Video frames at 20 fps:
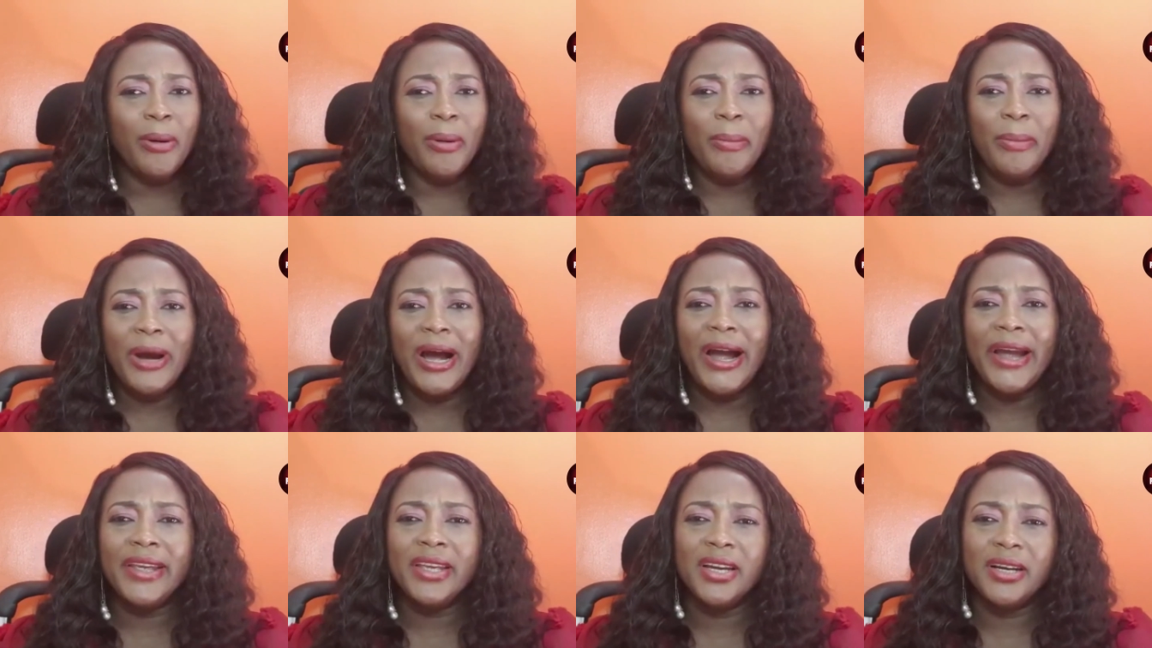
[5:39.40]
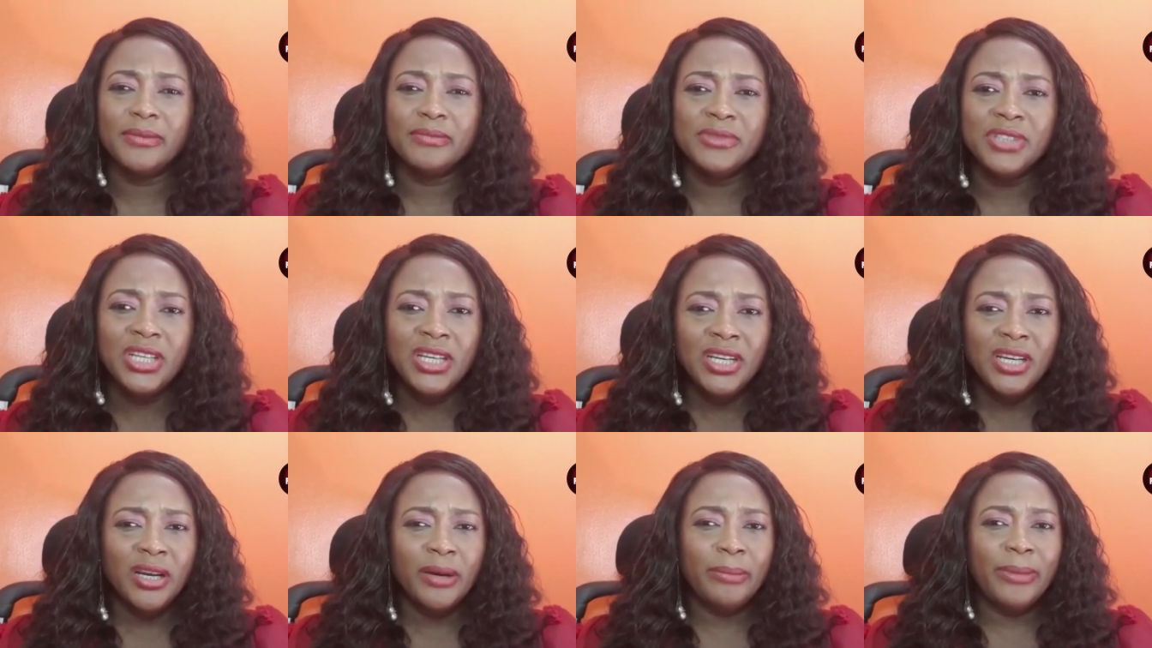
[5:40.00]
by um,
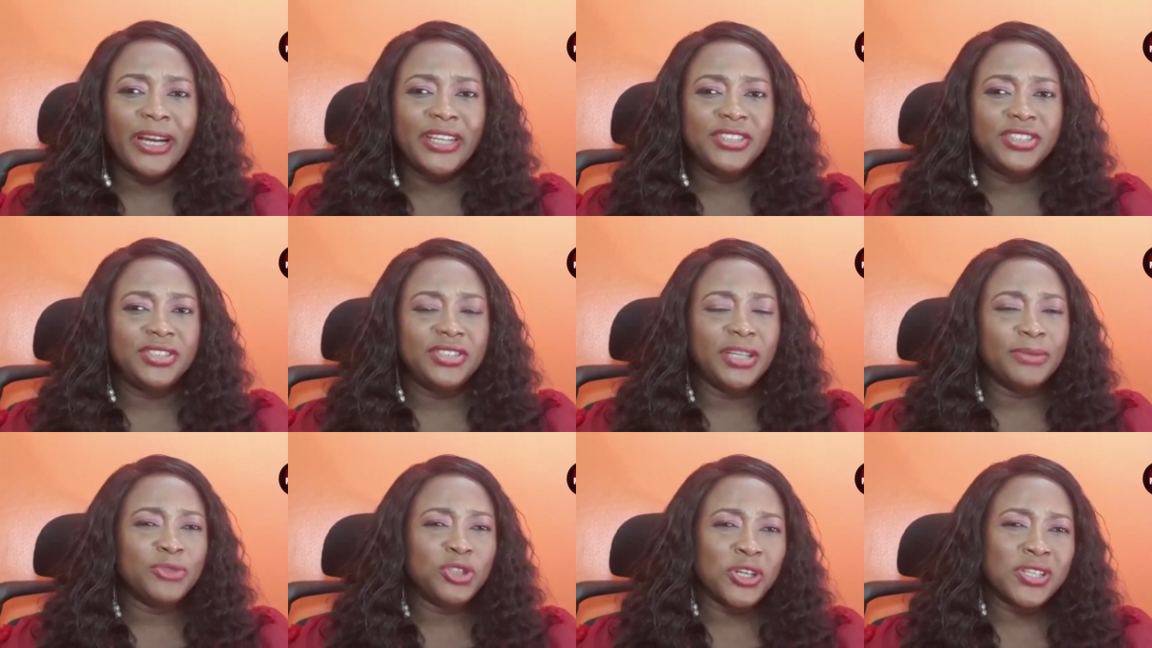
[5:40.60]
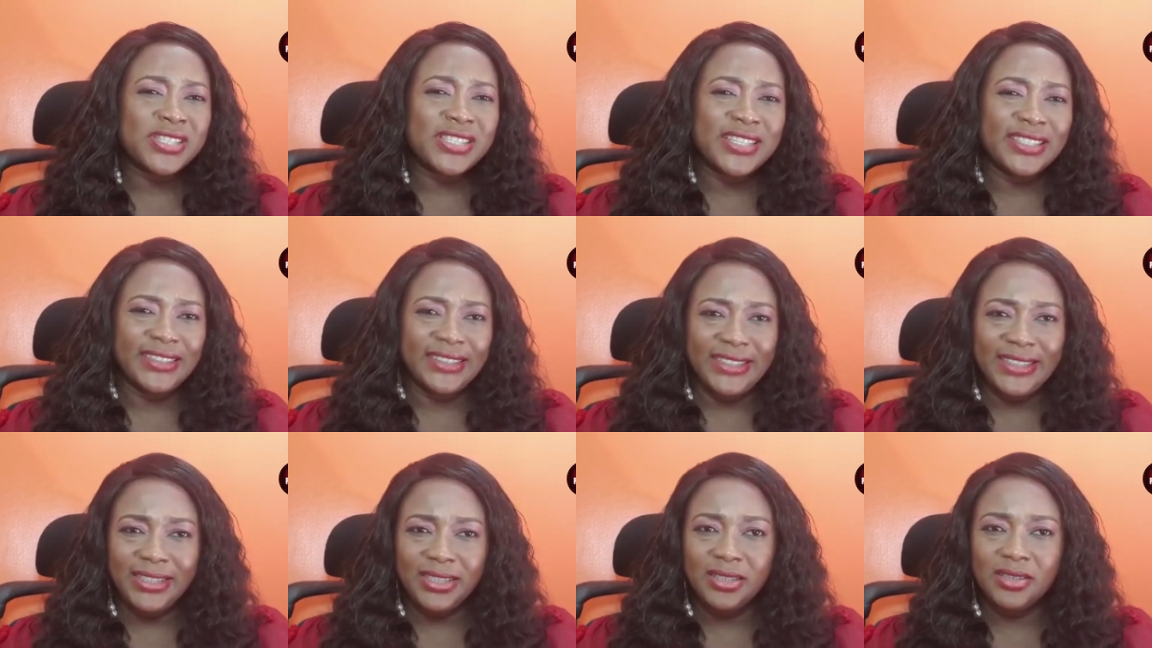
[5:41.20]
by Justin
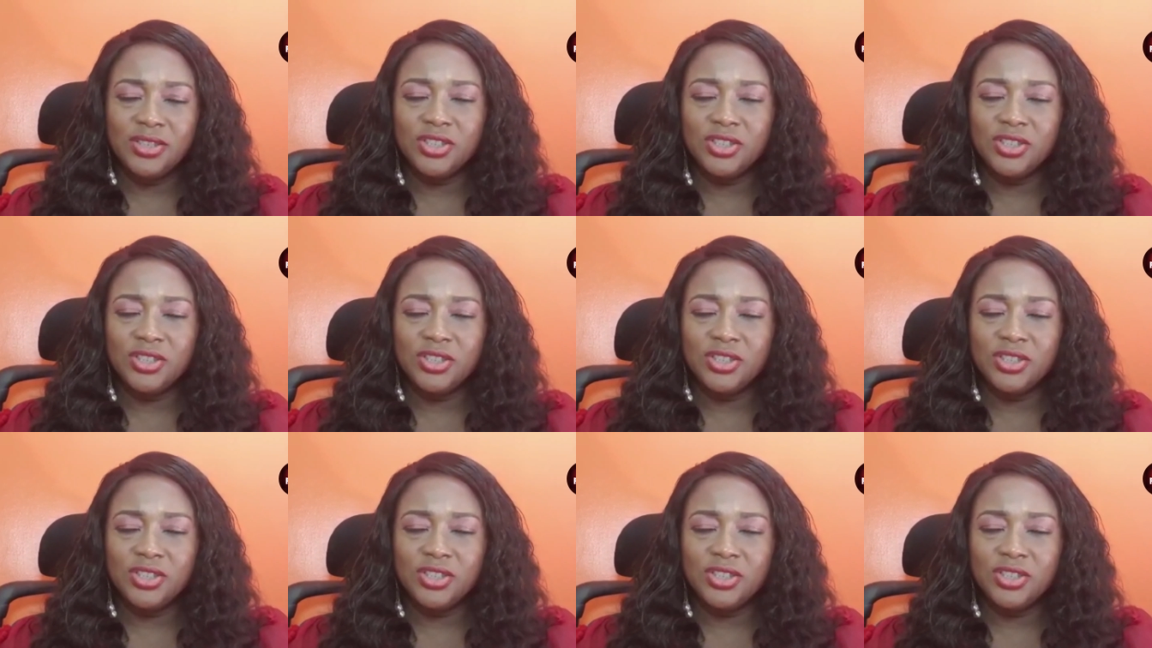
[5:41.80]
Lin.